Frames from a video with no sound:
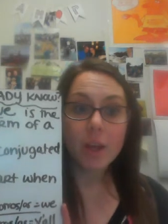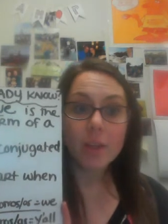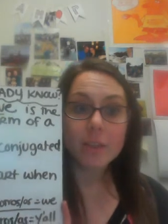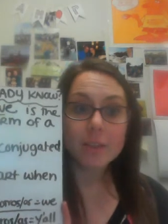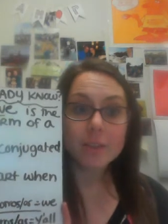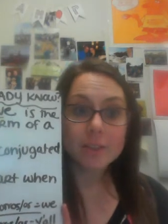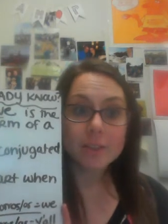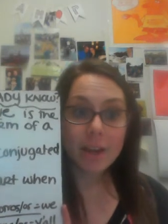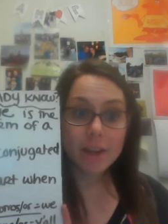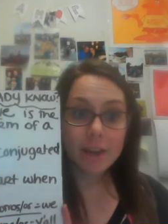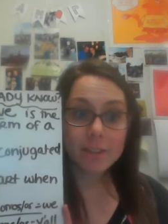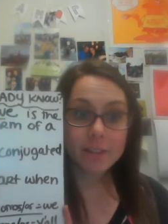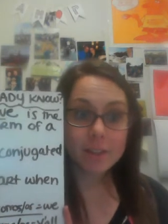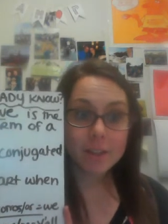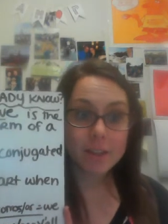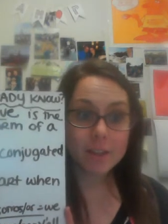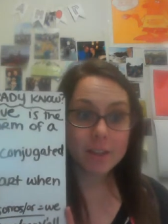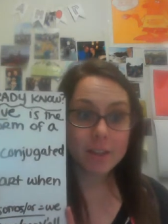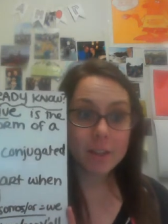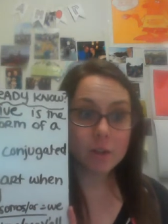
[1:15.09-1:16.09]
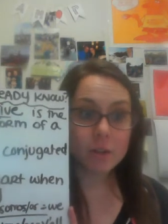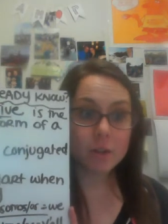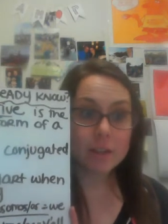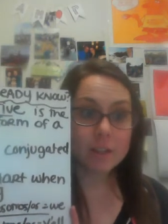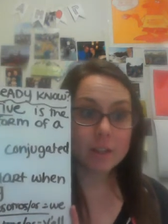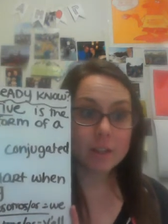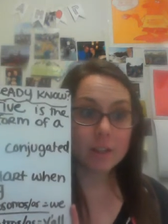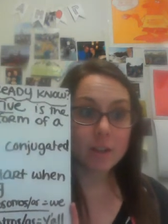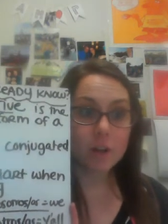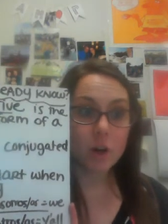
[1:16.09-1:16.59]
The second thing that you
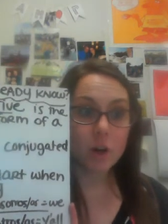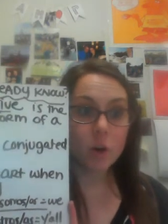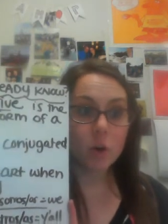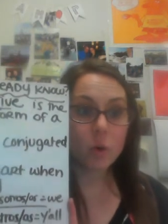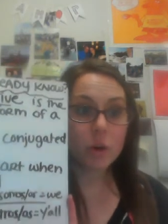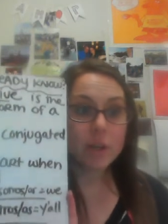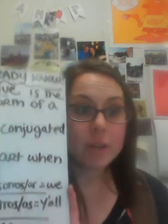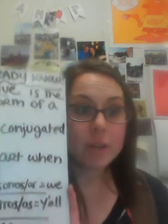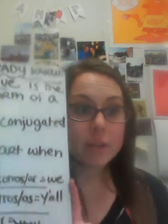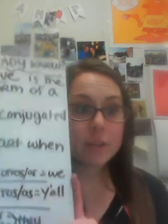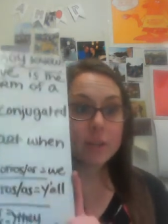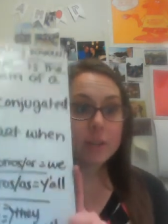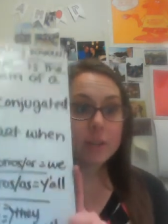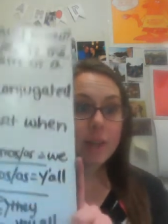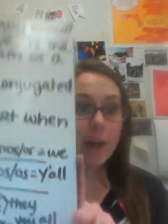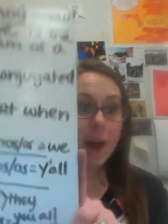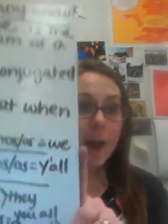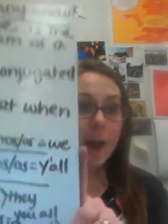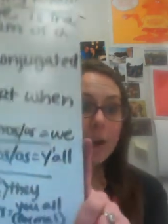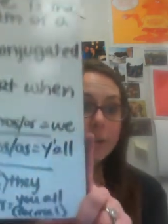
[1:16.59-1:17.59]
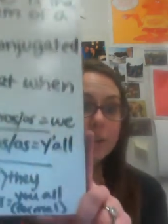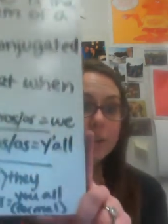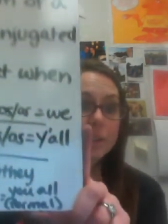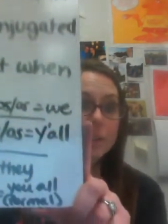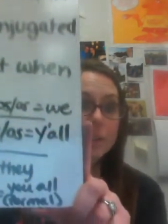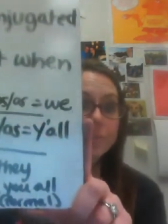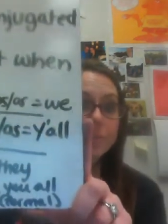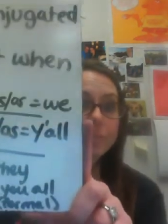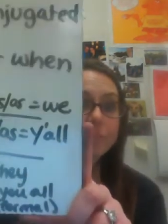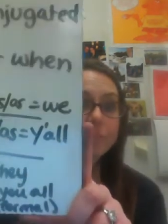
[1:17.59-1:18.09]
need to know is that